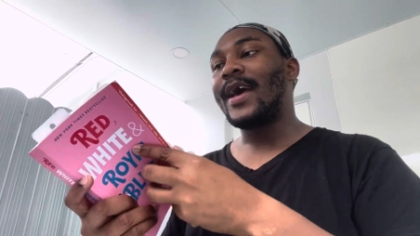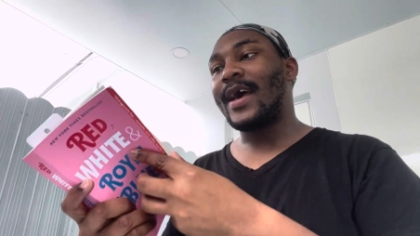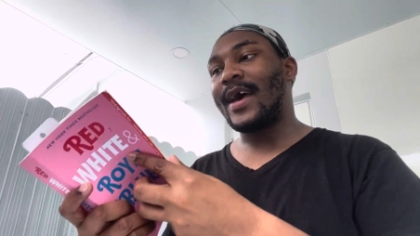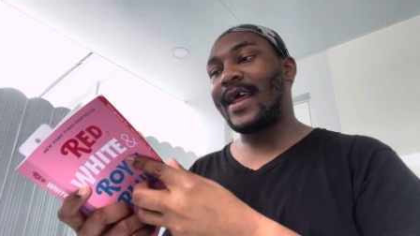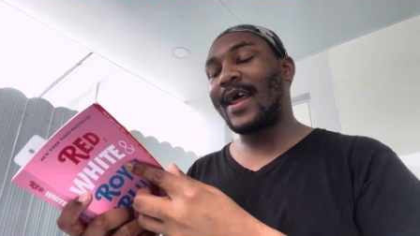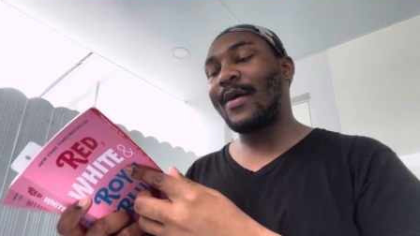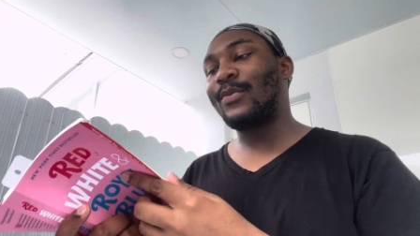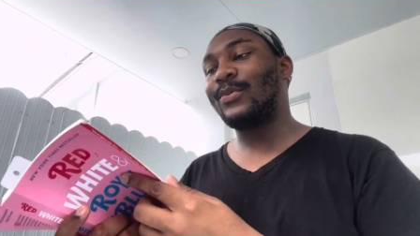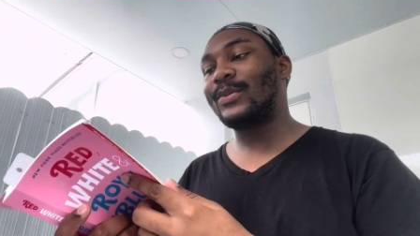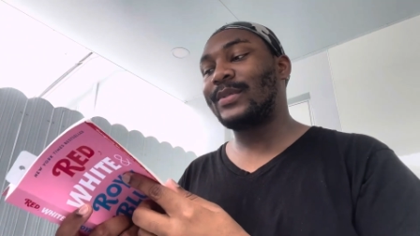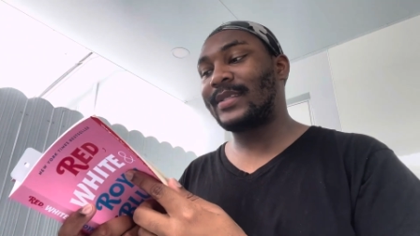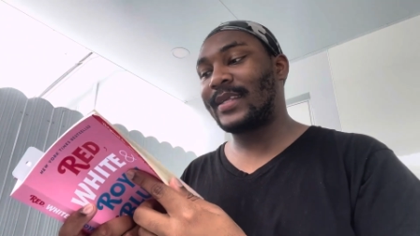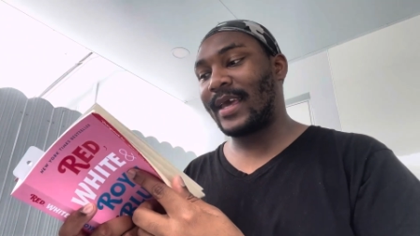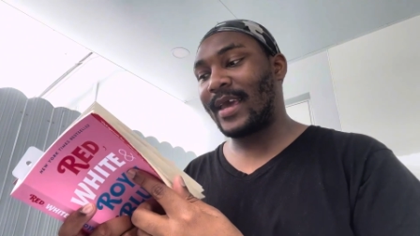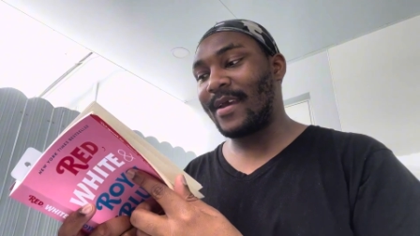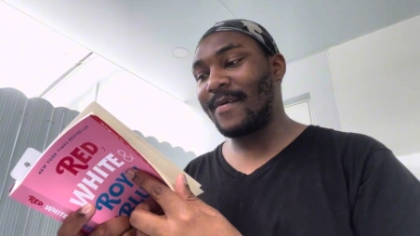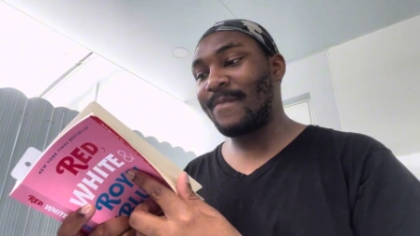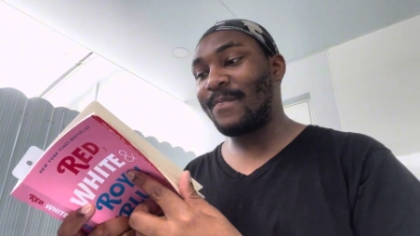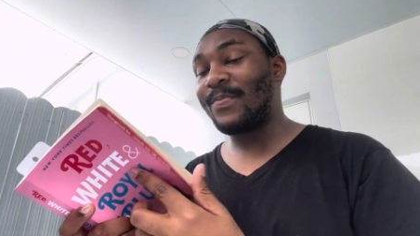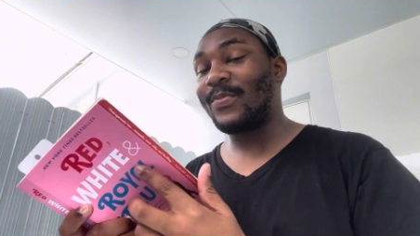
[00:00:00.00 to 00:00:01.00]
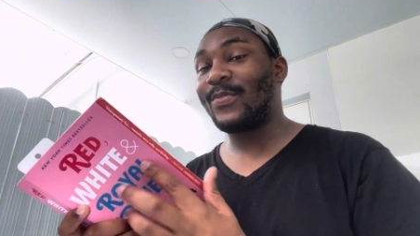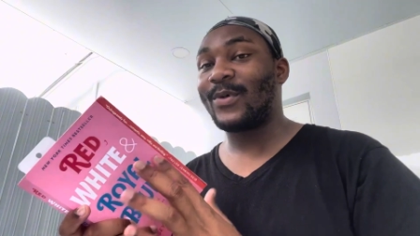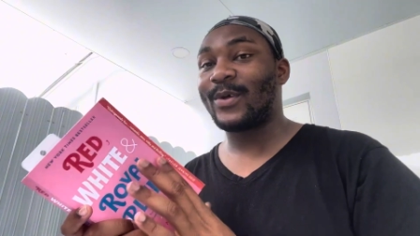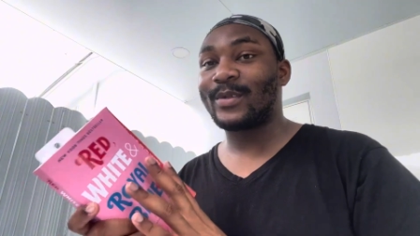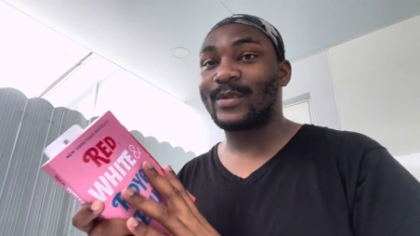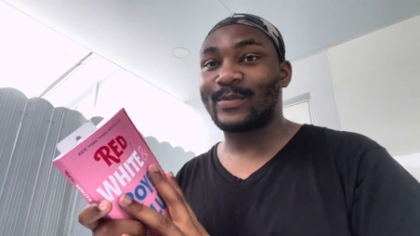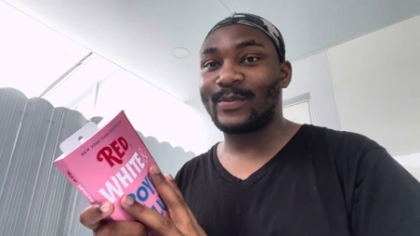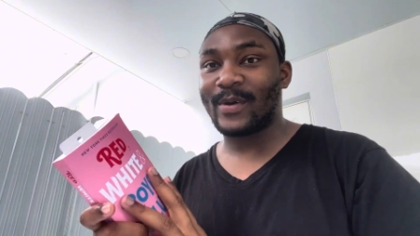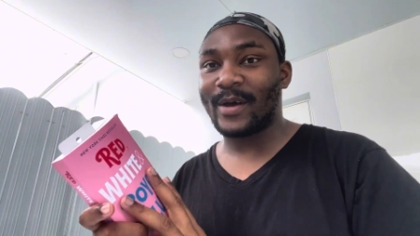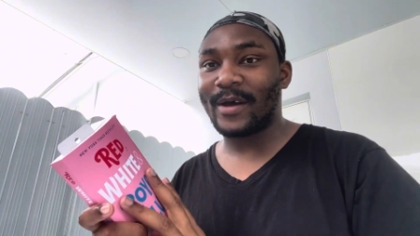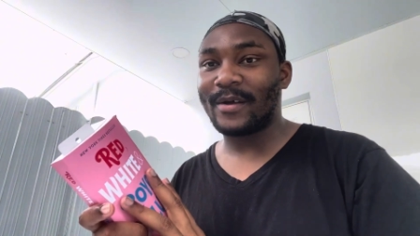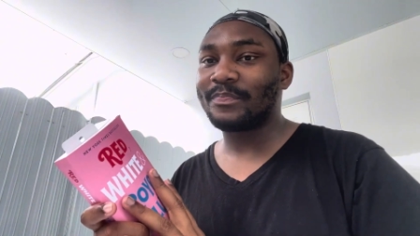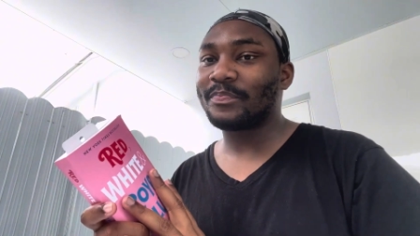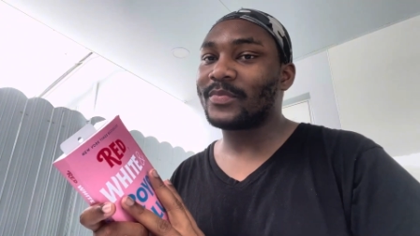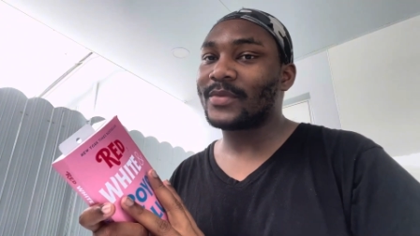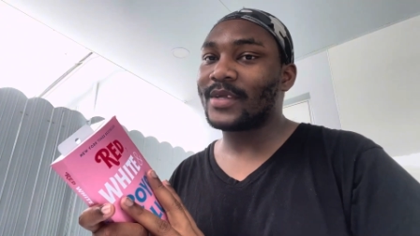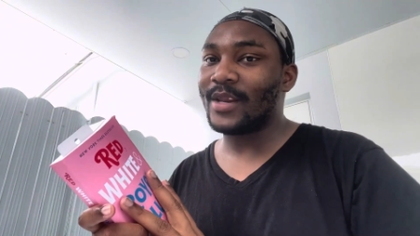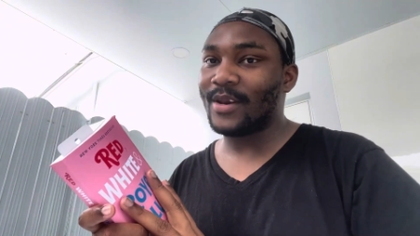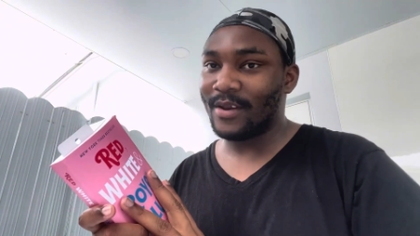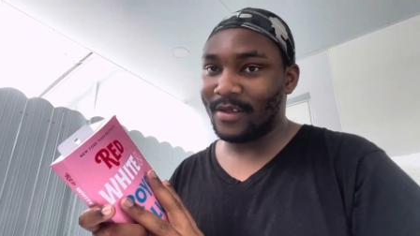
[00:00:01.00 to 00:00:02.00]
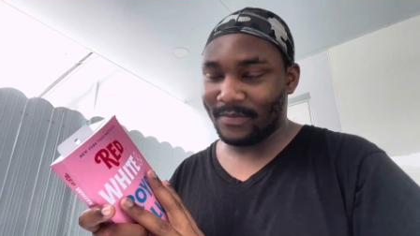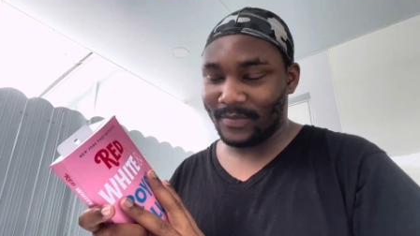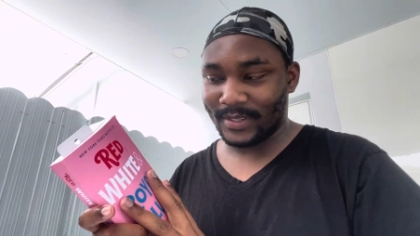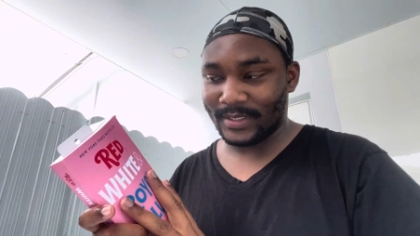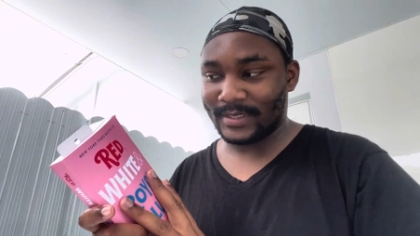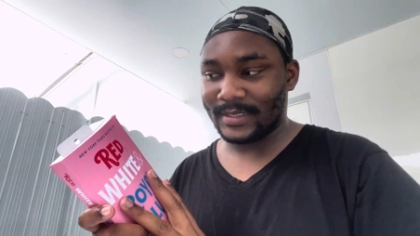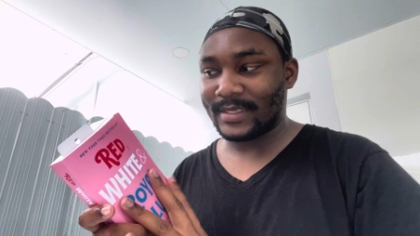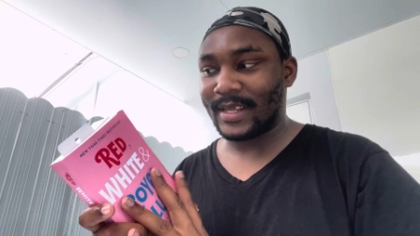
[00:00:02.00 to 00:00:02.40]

And I will say, thus far, love it.